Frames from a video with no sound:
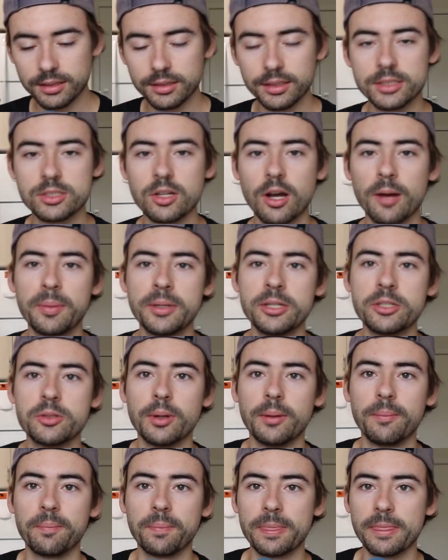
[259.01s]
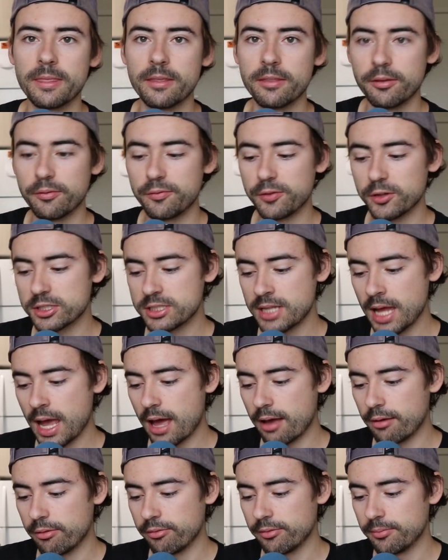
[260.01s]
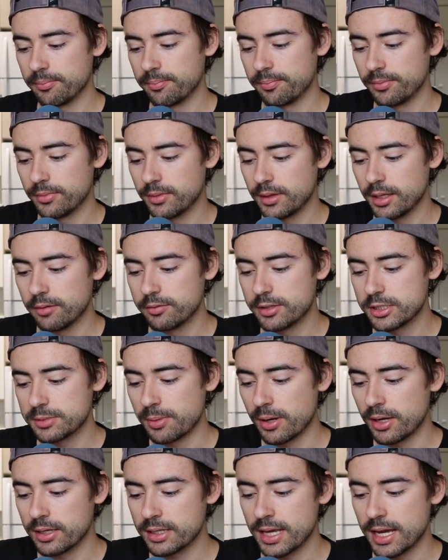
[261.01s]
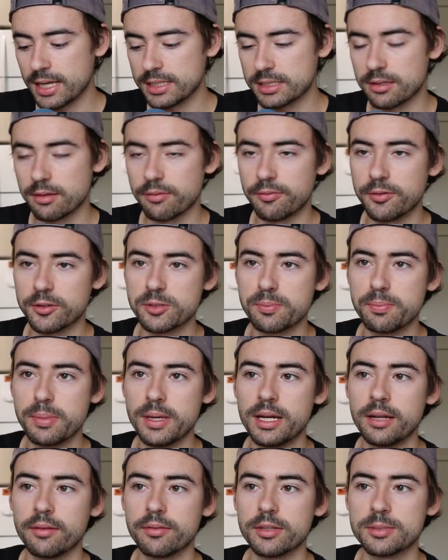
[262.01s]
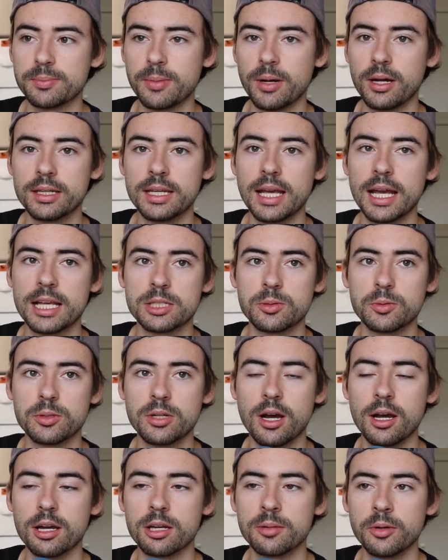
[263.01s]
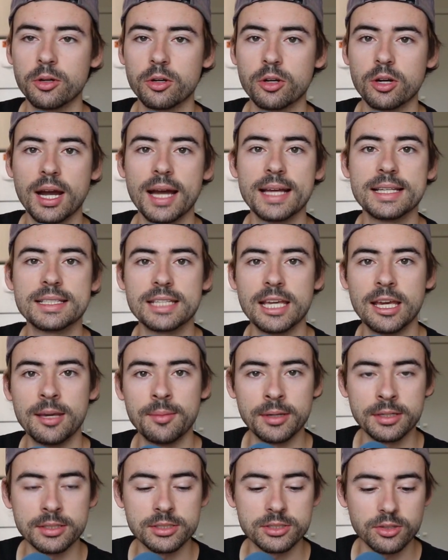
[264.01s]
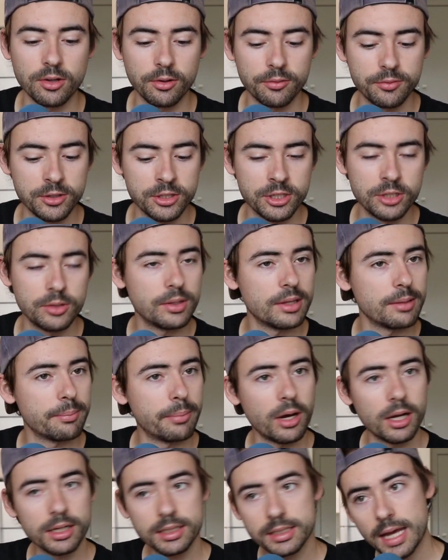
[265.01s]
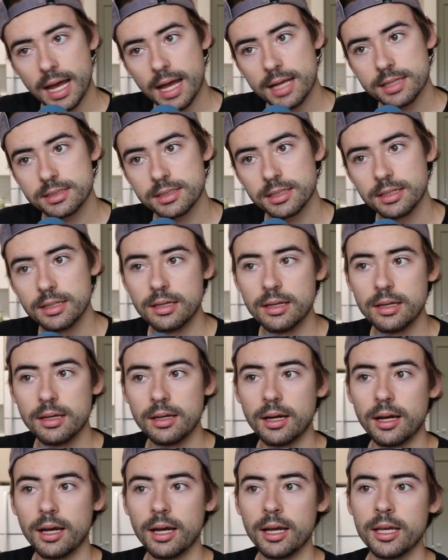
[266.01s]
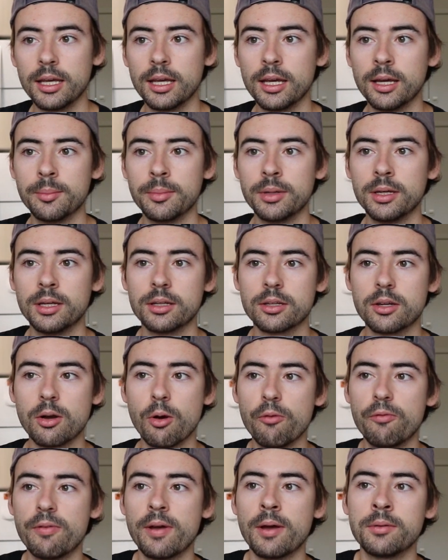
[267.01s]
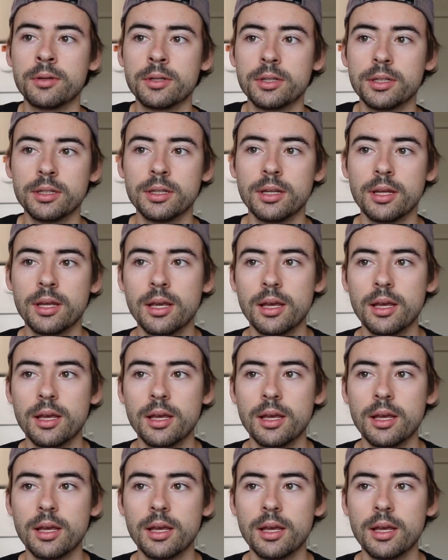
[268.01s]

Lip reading: Let's hop into it. The first half of this podcast, the first bit of this podcast, we're talking about Criius Gaming. So if you're new to the podcast, I am a co-founder